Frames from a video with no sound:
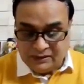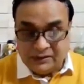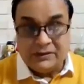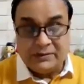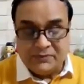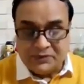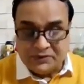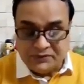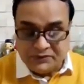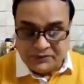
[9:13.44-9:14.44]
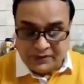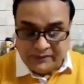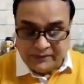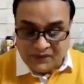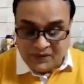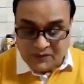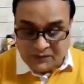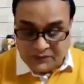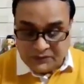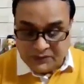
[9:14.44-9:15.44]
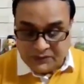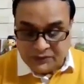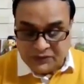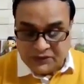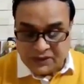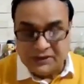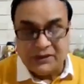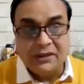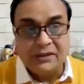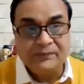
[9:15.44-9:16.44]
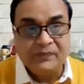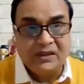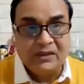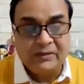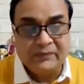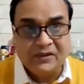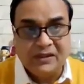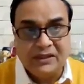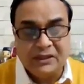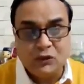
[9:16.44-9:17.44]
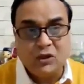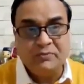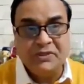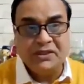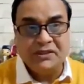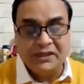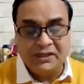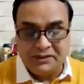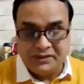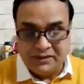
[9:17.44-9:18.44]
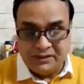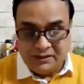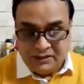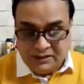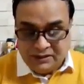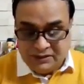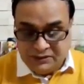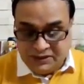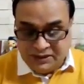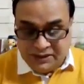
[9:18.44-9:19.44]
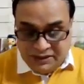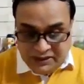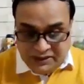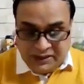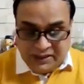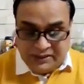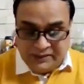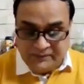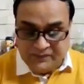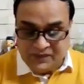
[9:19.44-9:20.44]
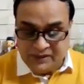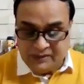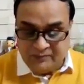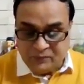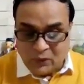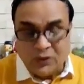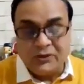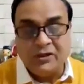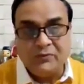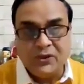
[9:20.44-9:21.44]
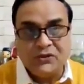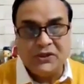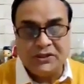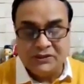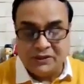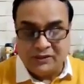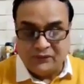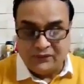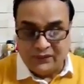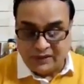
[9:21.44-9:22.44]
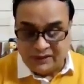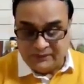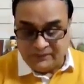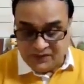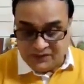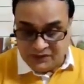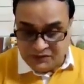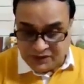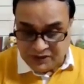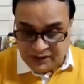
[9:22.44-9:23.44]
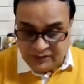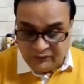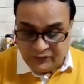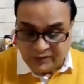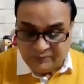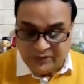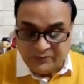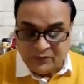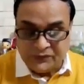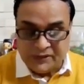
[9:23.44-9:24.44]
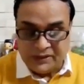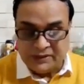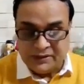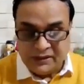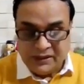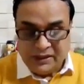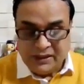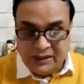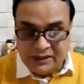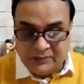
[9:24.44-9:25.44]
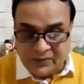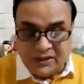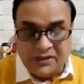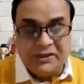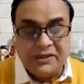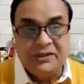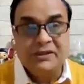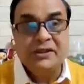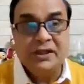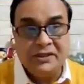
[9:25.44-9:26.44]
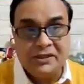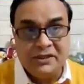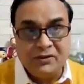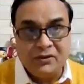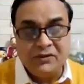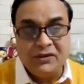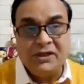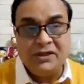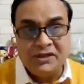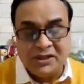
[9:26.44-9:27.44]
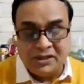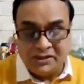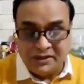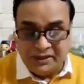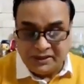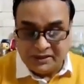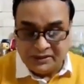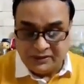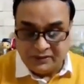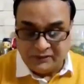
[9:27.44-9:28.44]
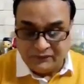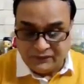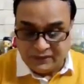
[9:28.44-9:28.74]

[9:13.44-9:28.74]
consumptions. According to the China Economic Net, CEN, the model projects of chili farming projects has planted on 100 acre of